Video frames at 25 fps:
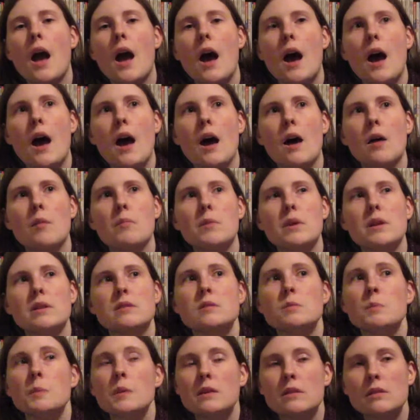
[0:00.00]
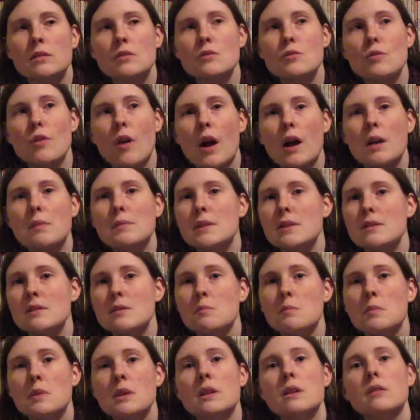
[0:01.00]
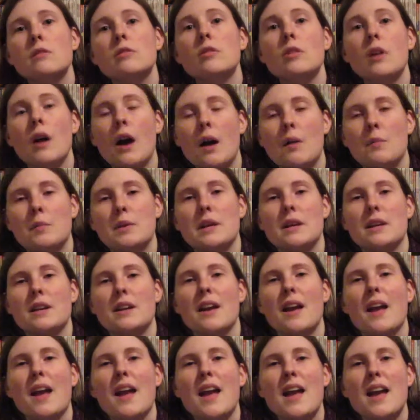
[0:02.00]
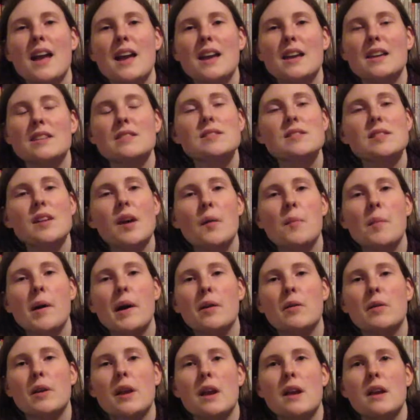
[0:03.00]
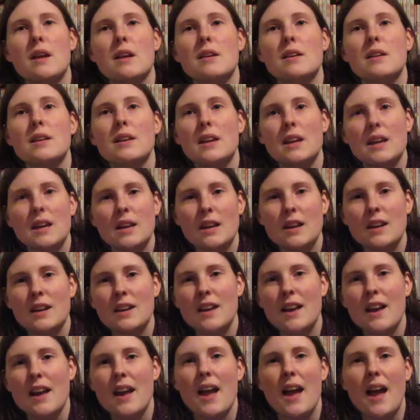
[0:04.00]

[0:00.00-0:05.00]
It's been described as a medieval comedy. It's about a king.